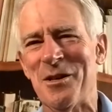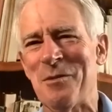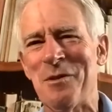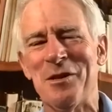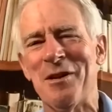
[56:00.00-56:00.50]
going to
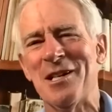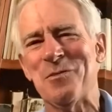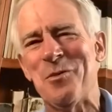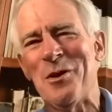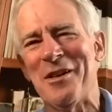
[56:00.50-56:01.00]
be
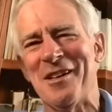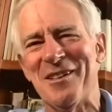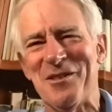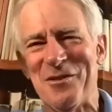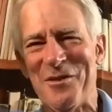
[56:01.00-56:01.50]
transported
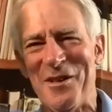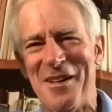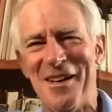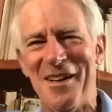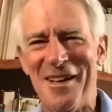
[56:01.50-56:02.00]
into
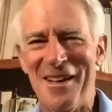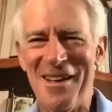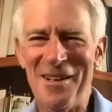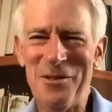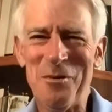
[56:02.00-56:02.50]

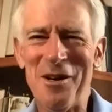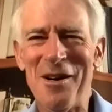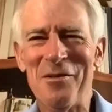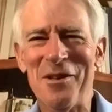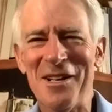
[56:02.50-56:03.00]

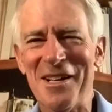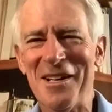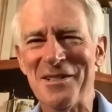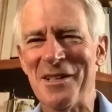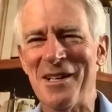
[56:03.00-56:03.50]
wherever it
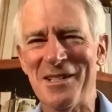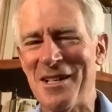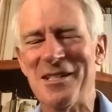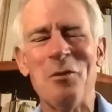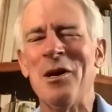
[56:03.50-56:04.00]
is. And
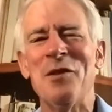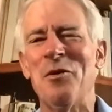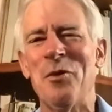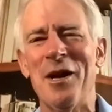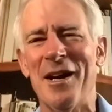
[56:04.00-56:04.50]
it's a
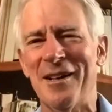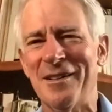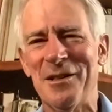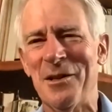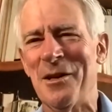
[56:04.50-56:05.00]
wonderful way
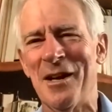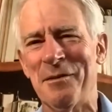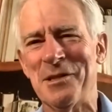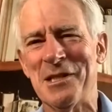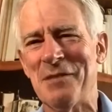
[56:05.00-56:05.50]
to learn
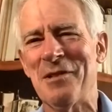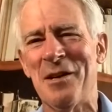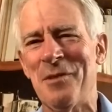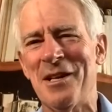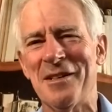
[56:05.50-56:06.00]
languages. I've done
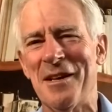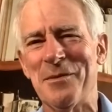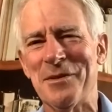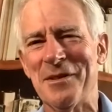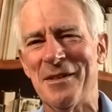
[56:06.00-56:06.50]
it many
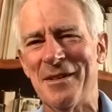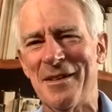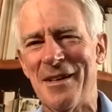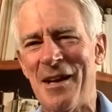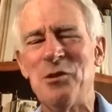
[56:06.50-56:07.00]
times,
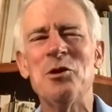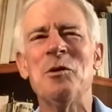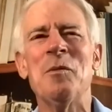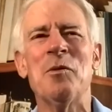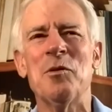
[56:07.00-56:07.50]
and you do
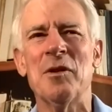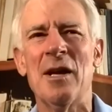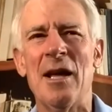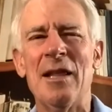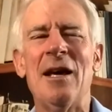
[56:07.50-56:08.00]
improve.
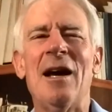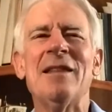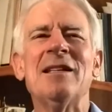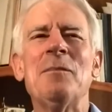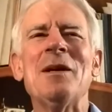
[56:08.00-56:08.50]
I
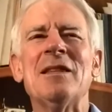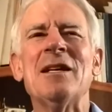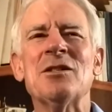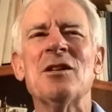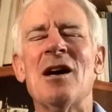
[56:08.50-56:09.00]
think the big thing
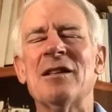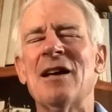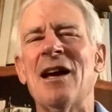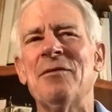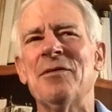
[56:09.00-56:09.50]
is not to
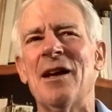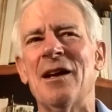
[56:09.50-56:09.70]
have